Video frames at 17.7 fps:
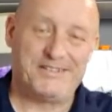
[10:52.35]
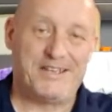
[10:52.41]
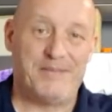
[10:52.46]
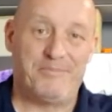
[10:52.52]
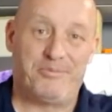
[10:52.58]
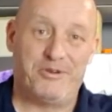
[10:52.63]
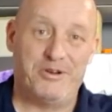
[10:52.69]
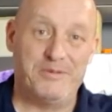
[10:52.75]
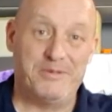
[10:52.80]

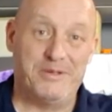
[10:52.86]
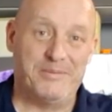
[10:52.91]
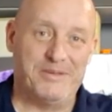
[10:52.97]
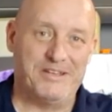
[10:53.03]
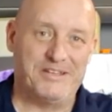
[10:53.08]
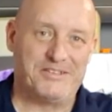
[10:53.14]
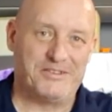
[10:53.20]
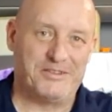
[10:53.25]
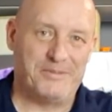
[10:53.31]
say premium
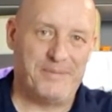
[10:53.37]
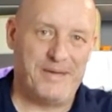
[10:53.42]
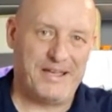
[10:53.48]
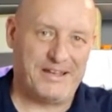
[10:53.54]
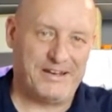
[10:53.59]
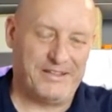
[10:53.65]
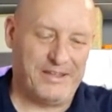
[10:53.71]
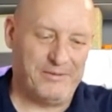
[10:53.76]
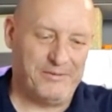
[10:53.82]
yeast on the
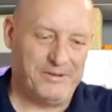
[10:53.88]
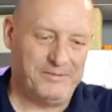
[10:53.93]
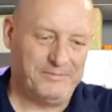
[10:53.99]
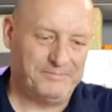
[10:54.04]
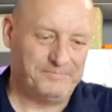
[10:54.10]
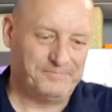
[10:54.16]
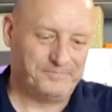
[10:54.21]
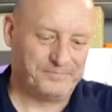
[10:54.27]
packet of that one.